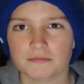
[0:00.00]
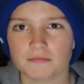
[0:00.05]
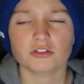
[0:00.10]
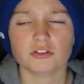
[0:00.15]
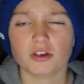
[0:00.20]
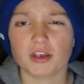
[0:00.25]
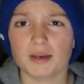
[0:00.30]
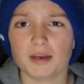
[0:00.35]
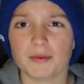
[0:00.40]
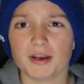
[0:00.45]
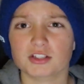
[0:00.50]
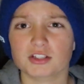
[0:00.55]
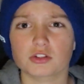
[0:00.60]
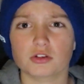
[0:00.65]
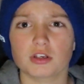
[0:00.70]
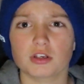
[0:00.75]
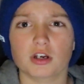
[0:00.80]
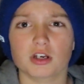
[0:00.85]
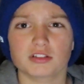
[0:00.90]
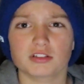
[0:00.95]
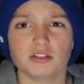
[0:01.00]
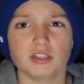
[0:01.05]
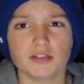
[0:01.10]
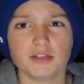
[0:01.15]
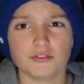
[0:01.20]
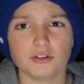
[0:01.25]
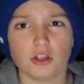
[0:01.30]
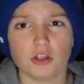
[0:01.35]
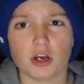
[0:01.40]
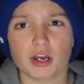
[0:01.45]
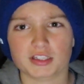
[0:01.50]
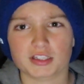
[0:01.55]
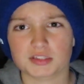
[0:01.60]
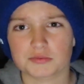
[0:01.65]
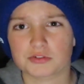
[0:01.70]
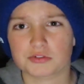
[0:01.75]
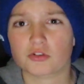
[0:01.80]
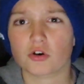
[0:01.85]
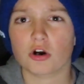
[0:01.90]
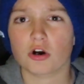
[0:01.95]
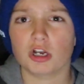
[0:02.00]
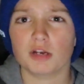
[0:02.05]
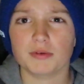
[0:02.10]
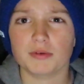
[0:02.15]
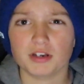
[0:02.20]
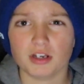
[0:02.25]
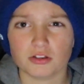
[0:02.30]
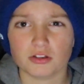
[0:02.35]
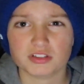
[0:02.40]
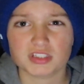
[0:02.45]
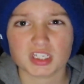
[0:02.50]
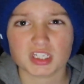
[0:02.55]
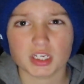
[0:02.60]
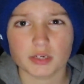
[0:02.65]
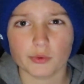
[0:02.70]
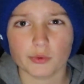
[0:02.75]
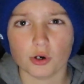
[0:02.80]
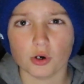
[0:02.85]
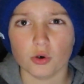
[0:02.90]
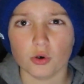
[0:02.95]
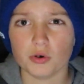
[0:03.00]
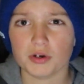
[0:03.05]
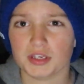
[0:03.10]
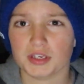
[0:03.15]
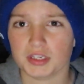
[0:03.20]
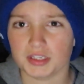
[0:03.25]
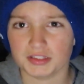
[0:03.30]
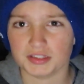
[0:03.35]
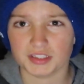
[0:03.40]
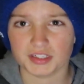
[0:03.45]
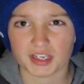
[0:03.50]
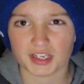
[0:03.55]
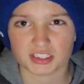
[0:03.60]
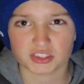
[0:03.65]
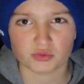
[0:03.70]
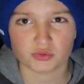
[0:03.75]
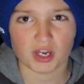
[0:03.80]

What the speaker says: So yeah, make sure you guys leave a like, subscribe, and I'll see you all in the next